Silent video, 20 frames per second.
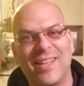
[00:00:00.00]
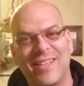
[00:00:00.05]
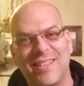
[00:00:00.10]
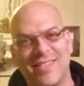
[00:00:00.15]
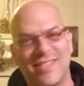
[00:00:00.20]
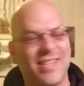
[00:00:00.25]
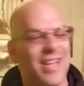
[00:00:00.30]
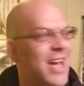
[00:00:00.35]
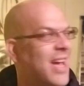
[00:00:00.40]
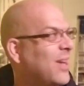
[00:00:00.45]

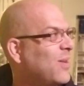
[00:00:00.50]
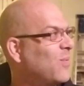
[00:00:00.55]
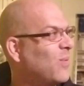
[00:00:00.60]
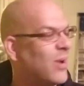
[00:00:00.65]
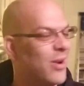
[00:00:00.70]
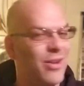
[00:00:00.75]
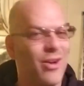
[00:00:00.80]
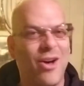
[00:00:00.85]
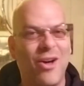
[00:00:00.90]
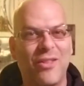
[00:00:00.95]
is like
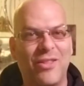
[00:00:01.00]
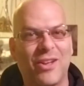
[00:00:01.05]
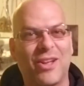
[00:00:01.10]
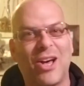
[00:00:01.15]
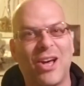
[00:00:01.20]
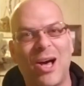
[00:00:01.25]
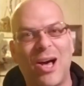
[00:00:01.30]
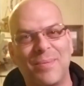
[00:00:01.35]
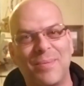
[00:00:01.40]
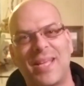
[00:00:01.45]
where all the
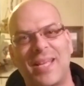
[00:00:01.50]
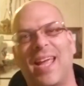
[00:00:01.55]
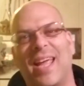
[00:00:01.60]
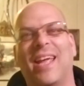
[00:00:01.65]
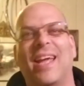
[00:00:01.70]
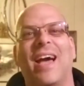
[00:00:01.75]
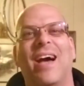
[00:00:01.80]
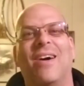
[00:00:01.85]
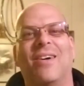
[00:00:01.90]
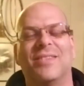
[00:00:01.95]
cops hang
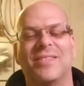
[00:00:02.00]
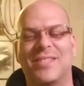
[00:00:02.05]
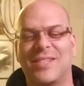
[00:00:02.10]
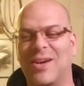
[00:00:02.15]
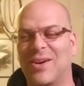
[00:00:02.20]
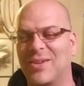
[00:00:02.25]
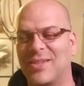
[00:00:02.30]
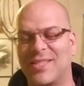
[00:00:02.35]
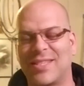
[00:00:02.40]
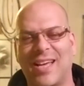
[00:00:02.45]
out
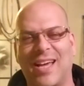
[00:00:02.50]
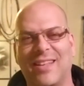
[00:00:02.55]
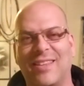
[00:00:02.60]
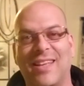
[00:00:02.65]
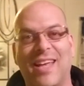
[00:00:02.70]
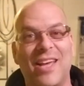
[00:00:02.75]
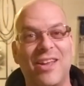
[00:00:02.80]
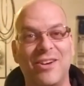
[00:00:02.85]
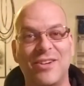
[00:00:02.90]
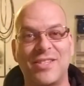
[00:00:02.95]
so it's like
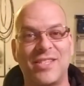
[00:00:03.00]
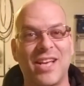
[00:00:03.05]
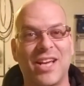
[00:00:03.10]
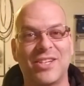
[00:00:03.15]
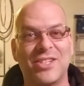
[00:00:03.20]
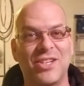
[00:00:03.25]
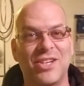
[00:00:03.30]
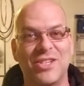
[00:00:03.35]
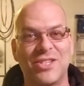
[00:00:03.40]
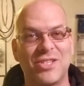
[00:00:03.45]
the
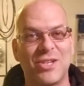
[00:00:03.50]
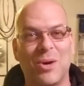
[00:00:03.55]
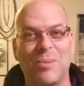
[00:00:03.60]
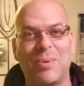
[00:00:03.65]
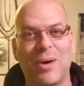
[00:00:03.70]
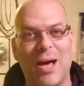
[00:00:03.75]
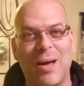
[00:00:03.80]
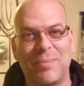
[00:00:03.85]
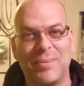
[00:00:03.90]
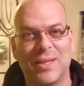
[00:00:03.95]
intersection is so
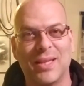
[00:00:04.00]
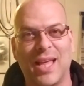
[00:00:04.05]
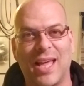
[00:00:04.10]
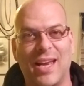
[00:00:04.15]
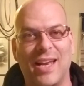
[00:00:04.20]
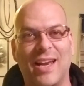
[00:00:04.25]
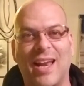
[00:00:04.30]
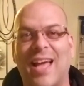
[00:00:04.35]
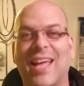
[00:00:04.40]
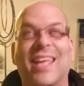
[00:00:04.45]

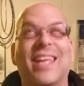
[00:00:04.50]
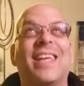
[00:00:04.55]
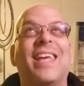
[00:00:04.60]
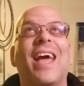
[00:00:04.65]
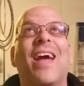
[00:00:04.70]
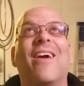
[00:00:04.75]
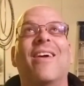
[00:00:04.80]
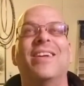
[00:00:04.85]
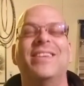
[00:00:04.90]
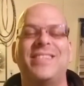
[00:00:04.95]
populated i
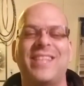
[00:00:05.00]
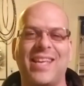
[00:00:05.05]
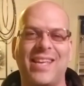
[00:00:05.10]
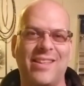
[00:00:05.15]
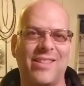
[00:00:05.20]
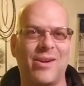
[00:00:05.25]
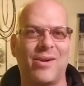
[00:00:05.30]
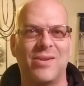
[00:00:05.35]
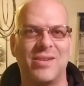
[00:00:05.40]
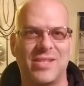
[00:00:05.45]
guarantee
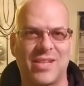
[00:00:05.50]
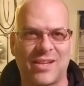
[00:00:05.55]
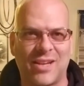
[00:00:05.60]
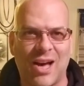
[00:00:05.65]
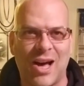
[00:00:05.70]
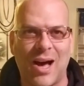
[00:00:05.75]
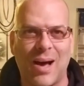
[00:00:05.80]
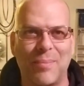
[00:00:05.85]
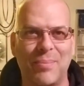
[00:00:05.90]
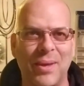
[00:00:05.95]
there is a
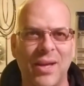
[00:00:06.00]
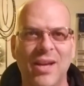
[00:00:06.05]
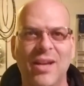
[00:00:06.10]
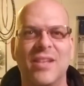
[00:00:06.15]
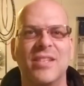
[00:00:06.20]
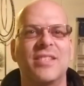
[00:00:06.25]
cop